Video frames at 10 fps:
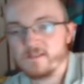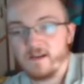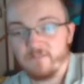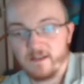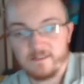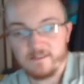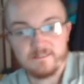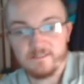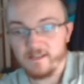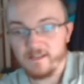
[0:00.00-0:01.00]
I've got to
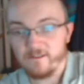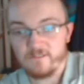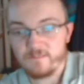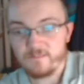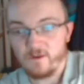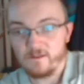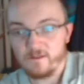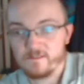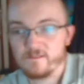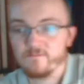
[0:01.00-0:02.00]
take care of these pawns.